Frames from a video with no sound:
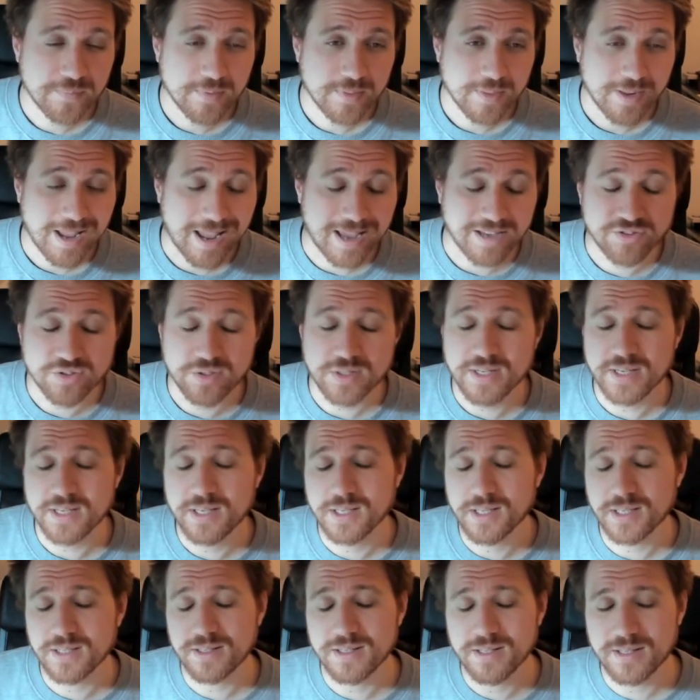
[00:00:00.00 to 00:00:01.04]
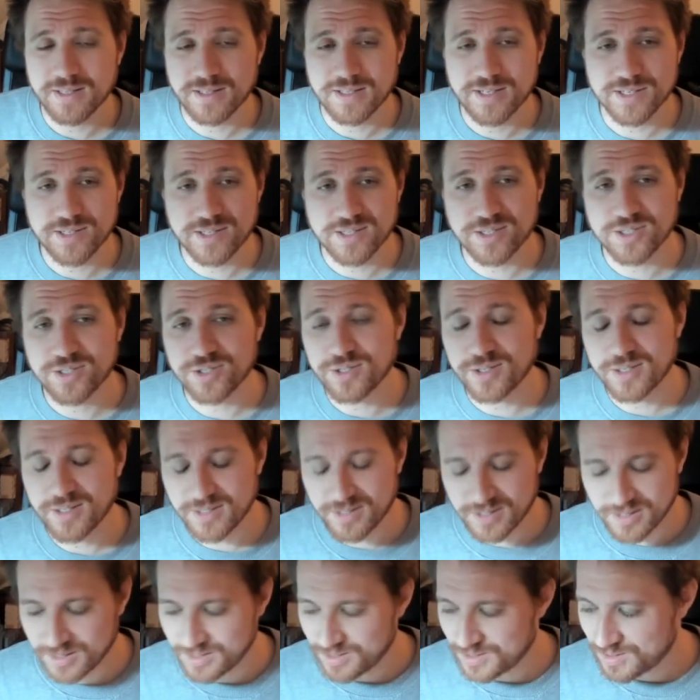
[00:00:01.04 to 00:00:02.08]
Actually, in
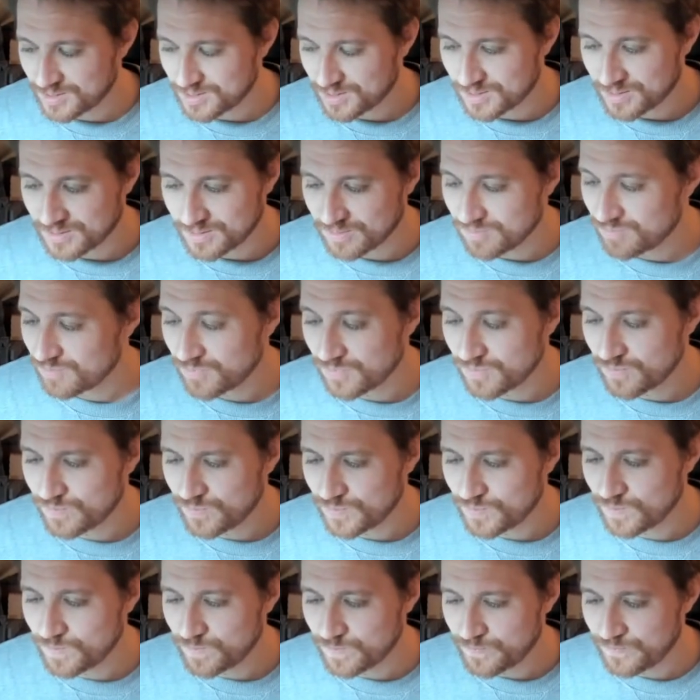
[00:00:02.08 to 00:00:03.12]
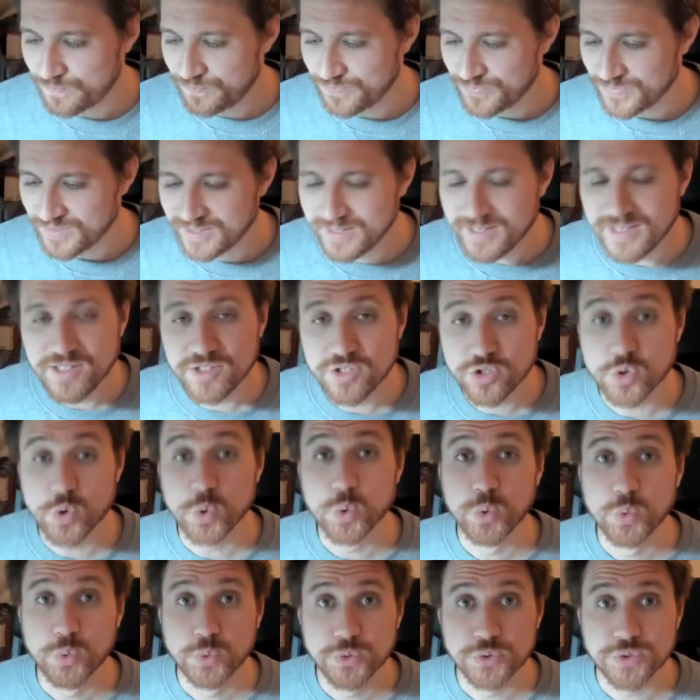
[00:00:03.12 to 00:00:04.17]
these
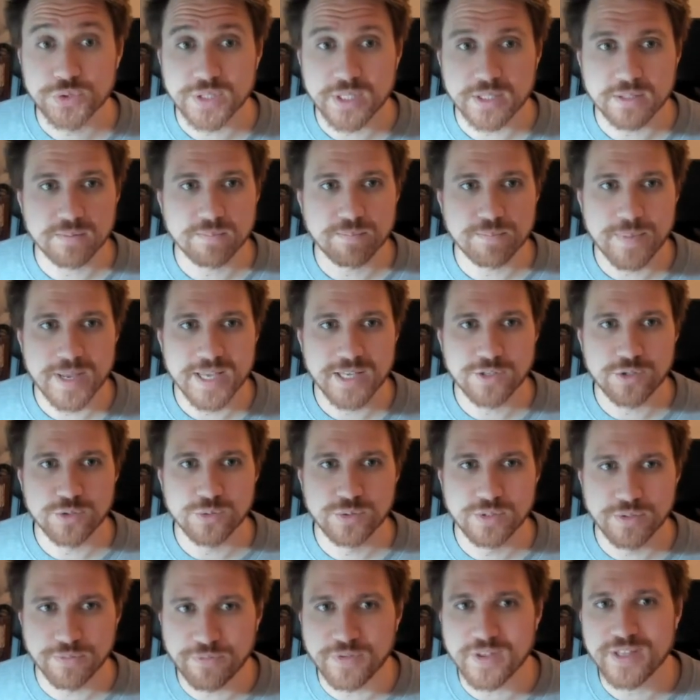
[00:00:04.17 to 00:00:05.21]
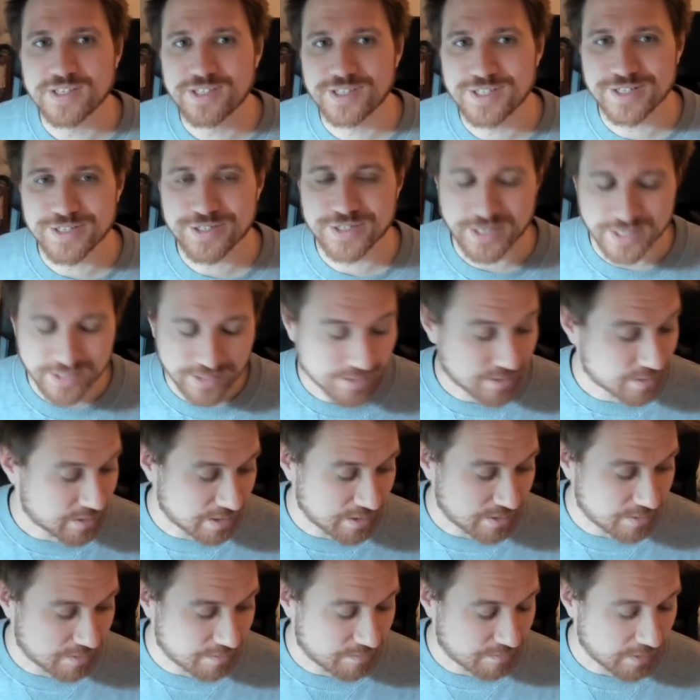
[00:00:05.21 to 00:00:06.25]
tools that make you defenseless as
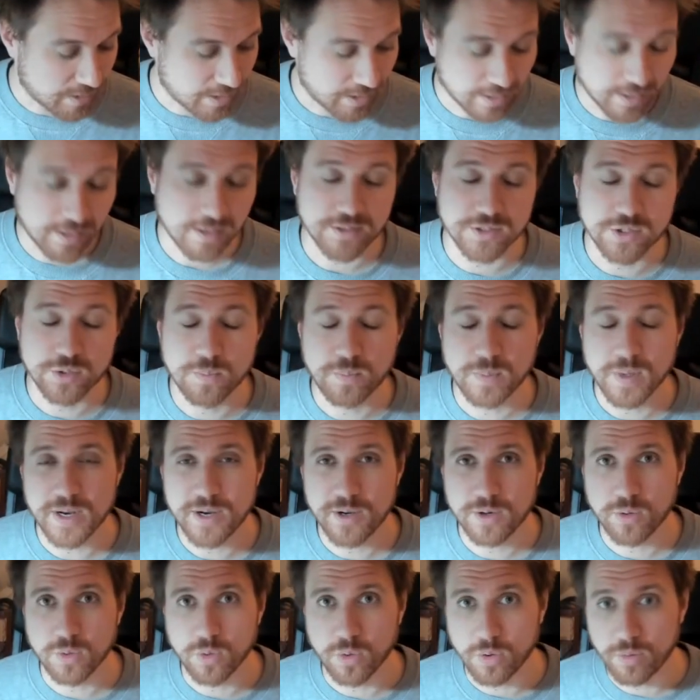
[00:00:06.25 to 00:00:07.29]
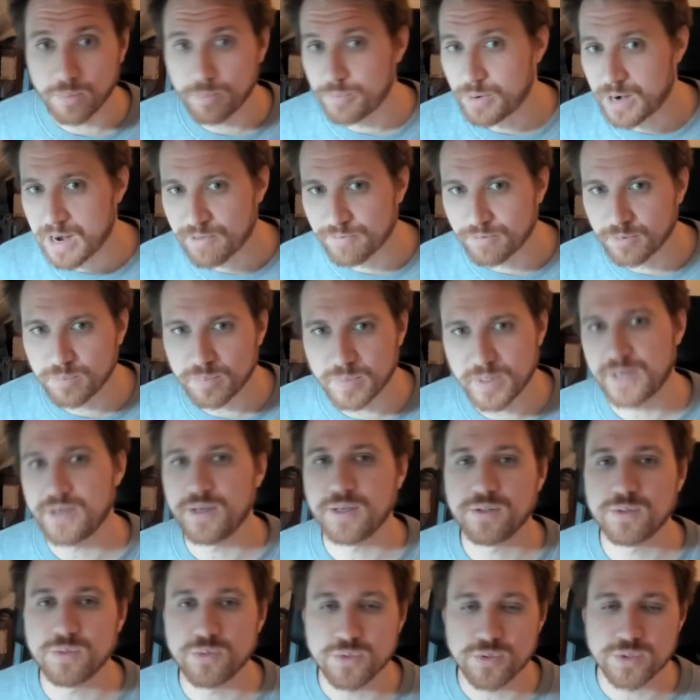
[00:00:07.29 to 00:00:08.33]
a Katsu player or a Bravo
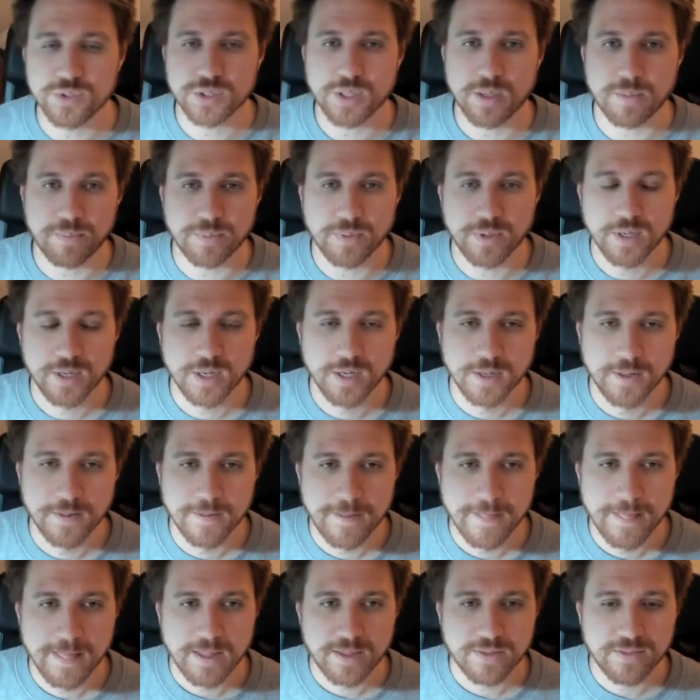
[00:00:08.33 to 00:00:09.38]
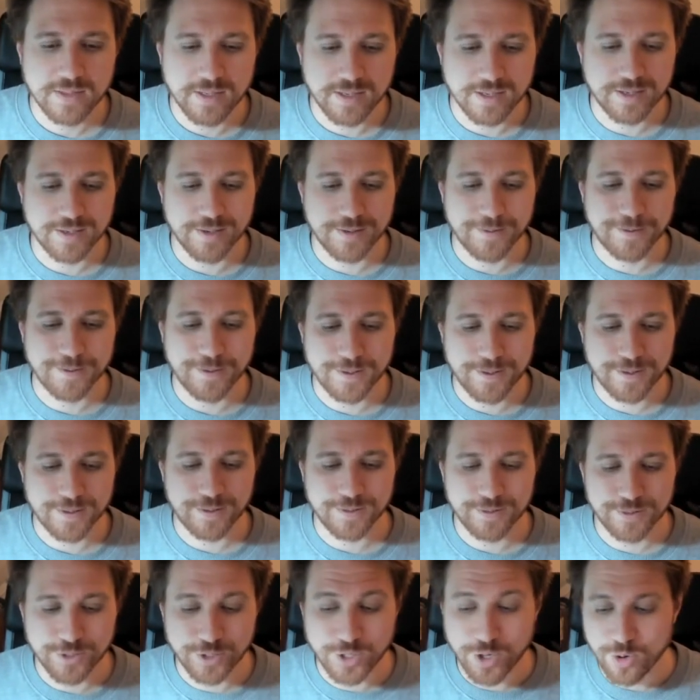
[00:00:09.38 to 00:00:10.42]
player to stop
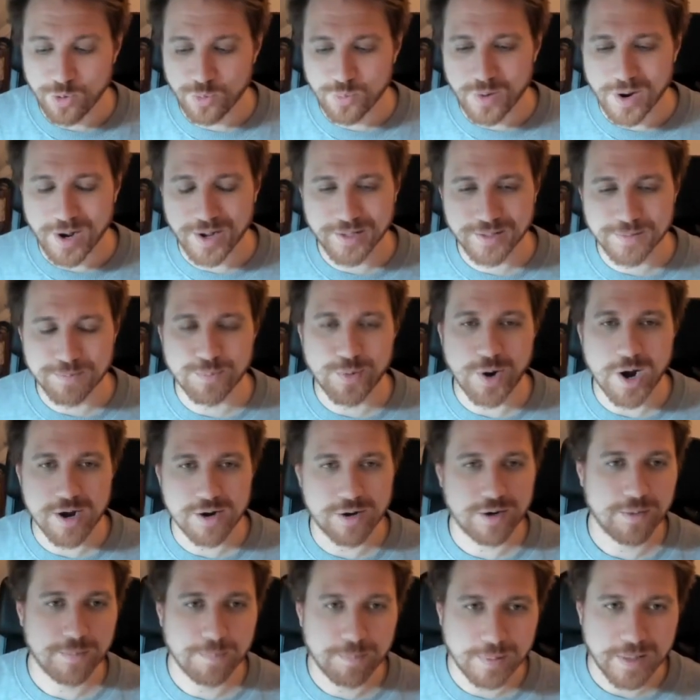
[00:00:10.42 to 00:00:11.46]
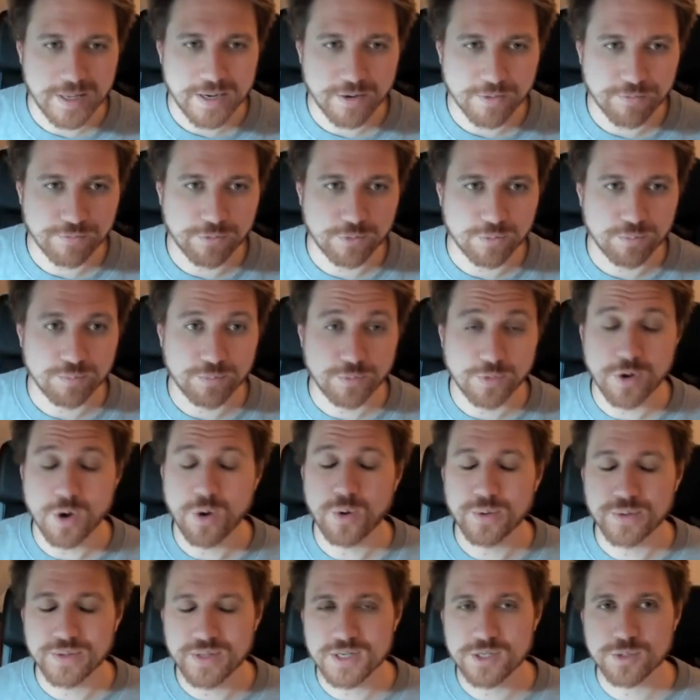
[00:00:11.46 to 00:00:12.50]
the go wide Briar player from
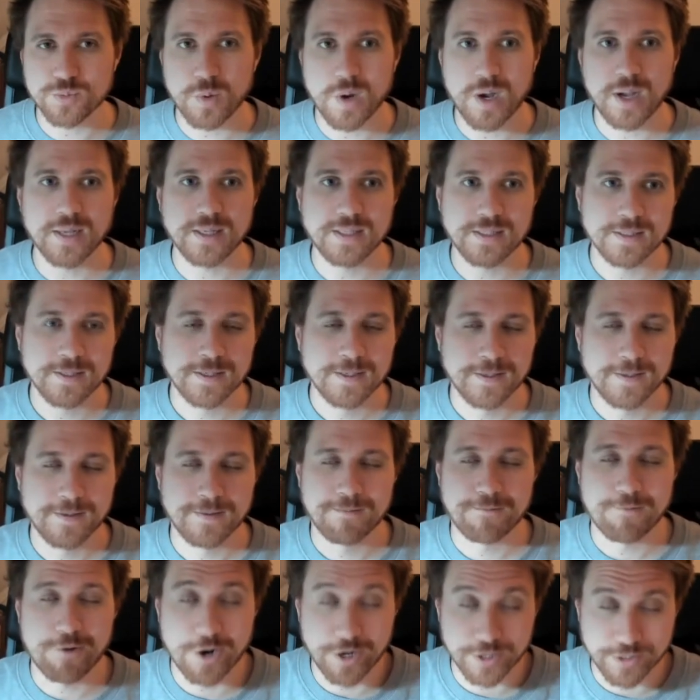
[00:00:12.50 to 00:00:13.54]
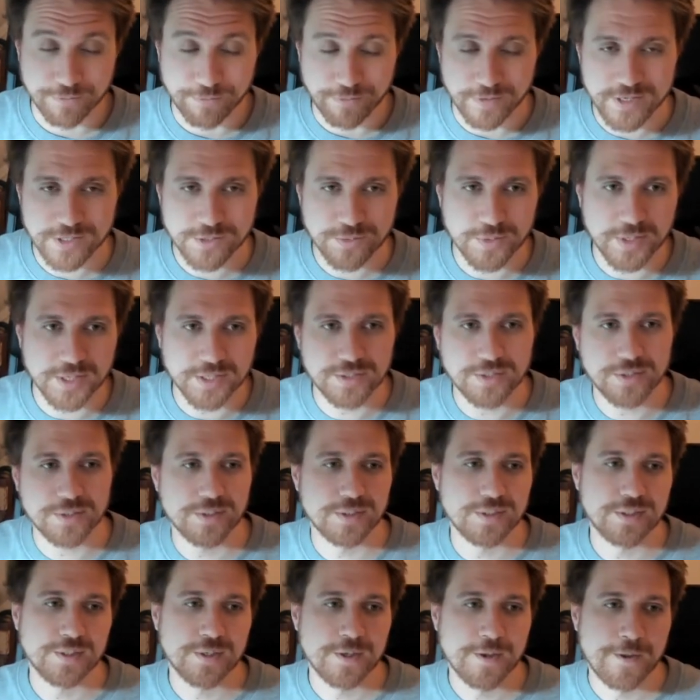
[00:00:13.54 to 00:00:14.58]
going this wide are defense reactions.